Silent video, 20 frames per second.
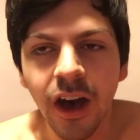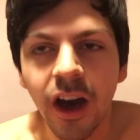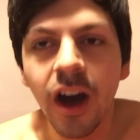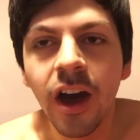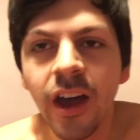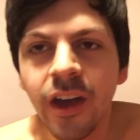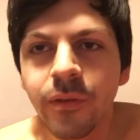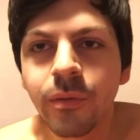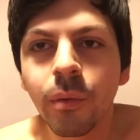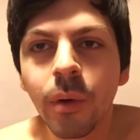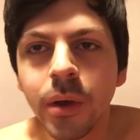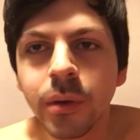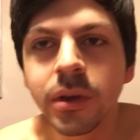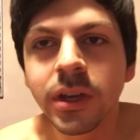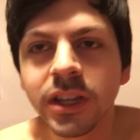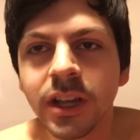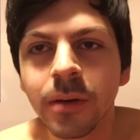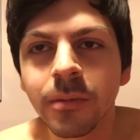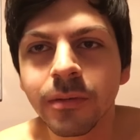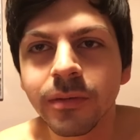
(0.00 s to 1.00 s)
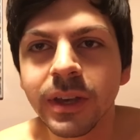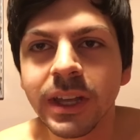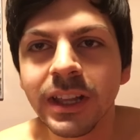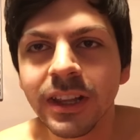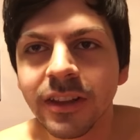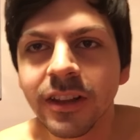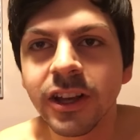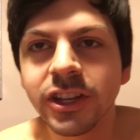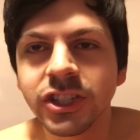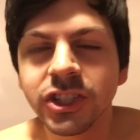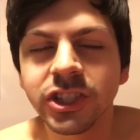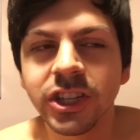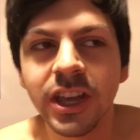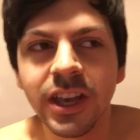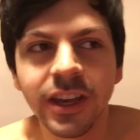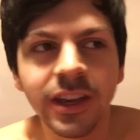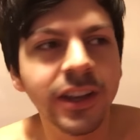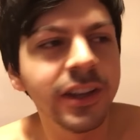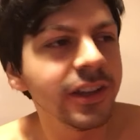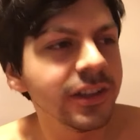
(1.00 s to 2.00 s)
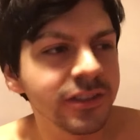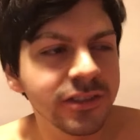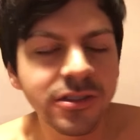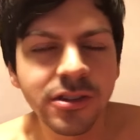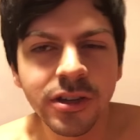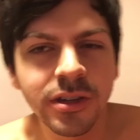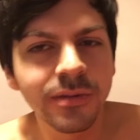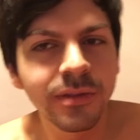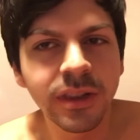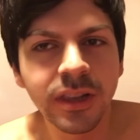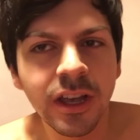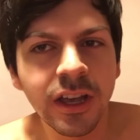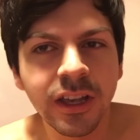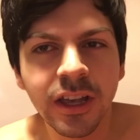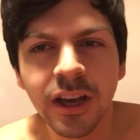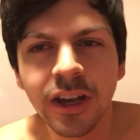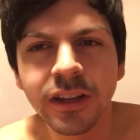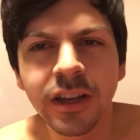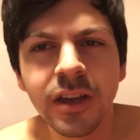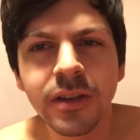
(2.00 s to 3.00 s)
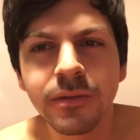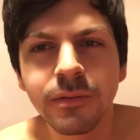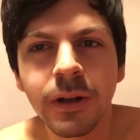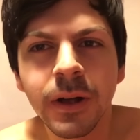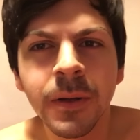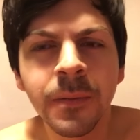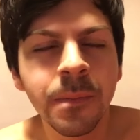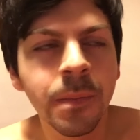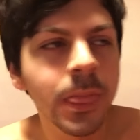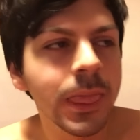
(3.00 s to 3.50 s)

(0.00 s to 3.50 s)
I've woken up feeling like shit, and it's not even like hungover,